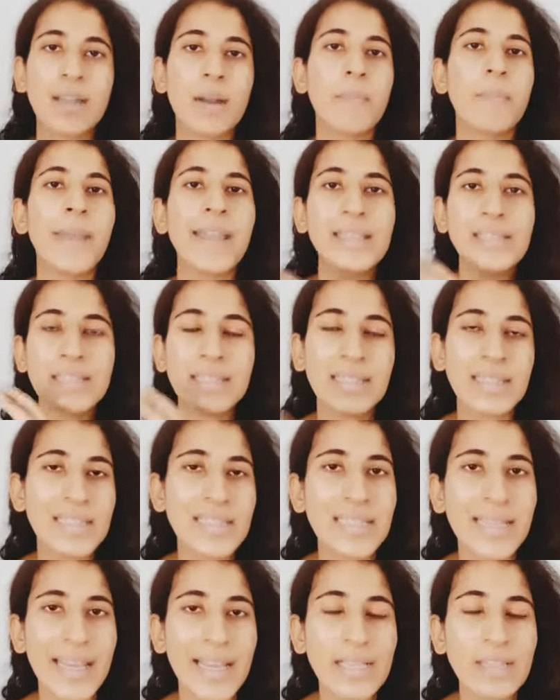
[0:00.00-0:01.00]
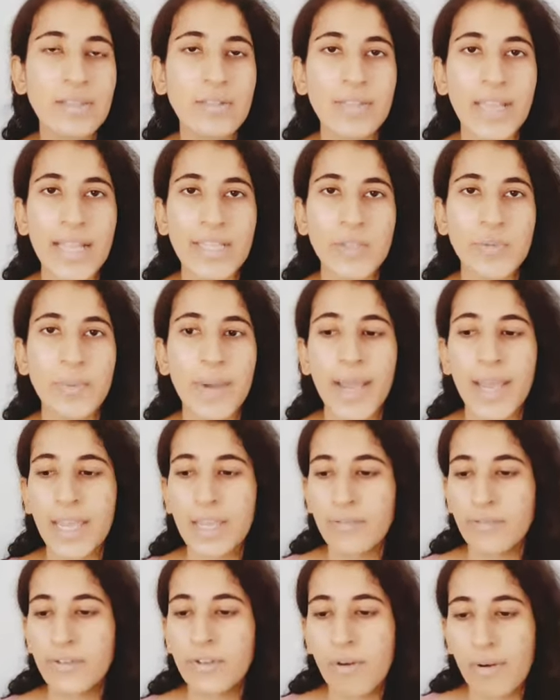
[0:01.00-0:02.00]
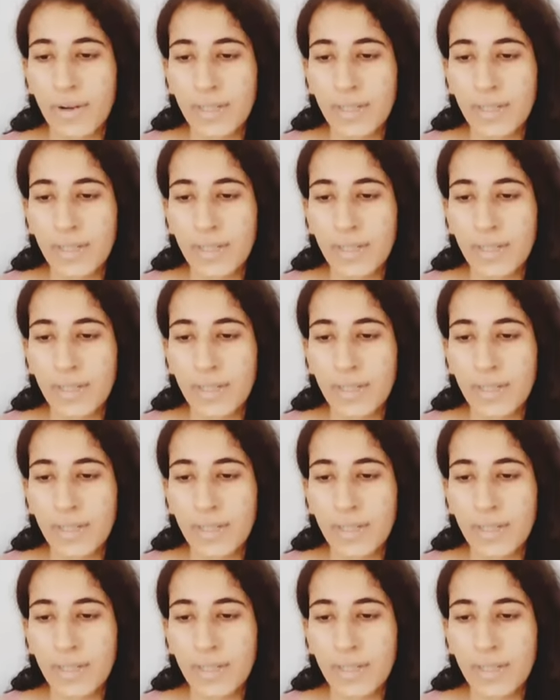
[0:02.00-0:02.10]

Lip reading: They are based in the States. So that's why if you're